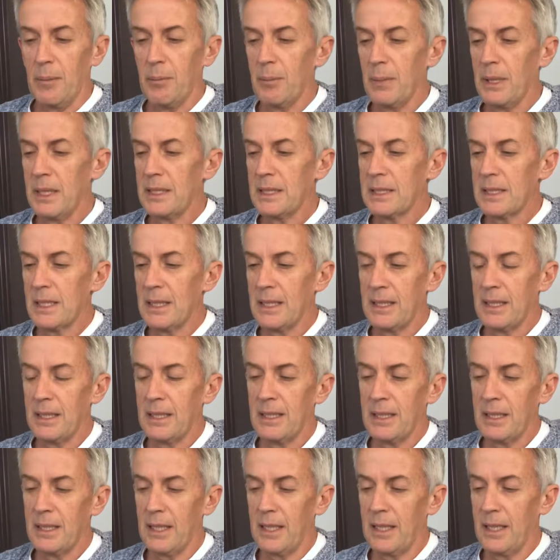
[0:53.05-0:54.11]
meat,
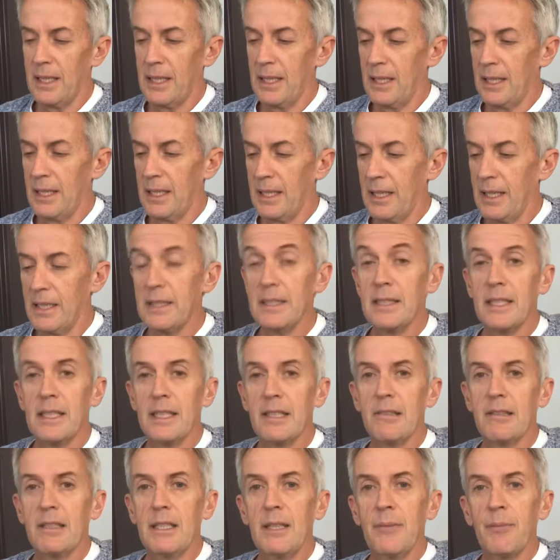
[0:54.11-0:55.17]
and
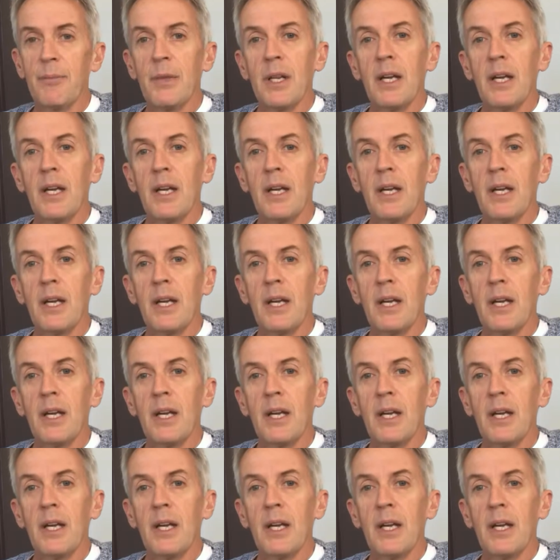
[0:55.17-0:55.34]
dairy.